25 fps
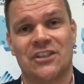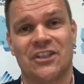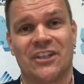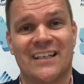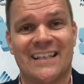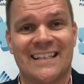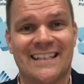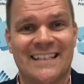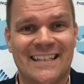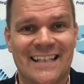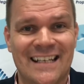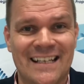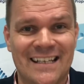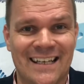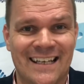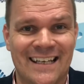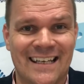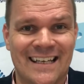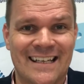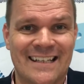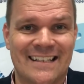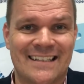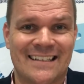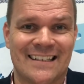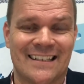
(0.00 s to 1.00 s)
You can send your
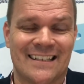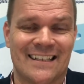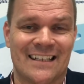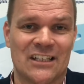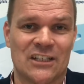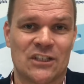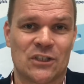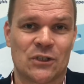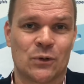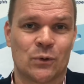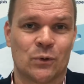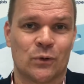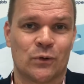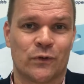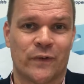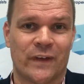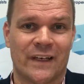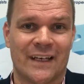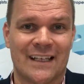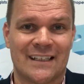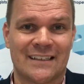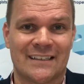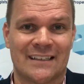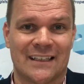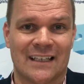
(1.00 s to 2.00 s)
kids to these schools for
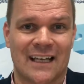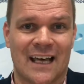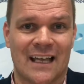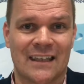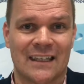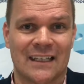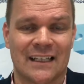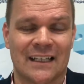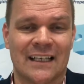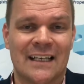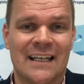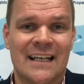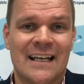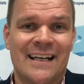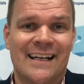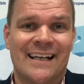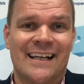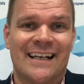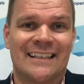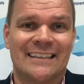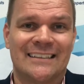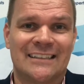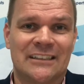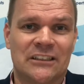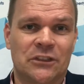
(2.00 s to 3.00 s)
next to nothing
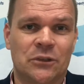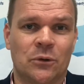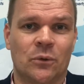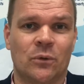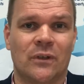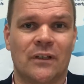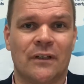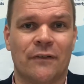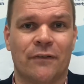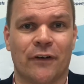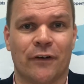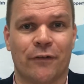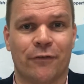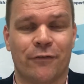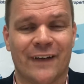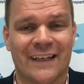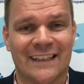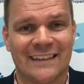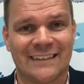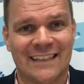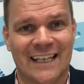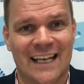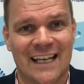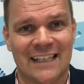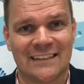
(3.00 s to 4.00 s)
and still live in a
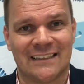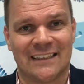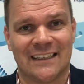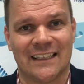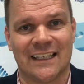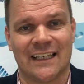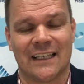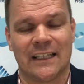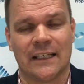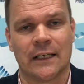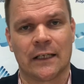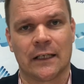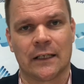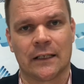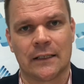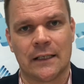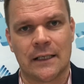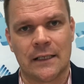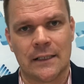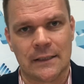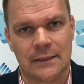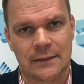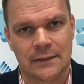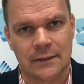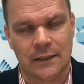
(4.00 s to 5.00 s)
fantastic
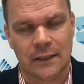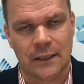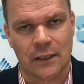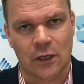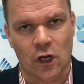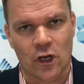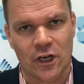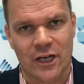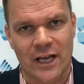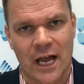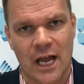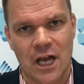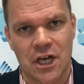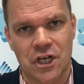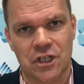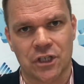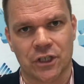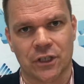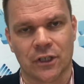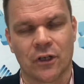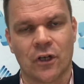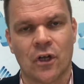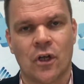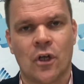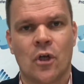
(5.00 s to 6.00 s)
inner city
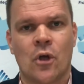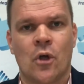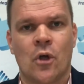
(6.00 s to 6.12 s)
location,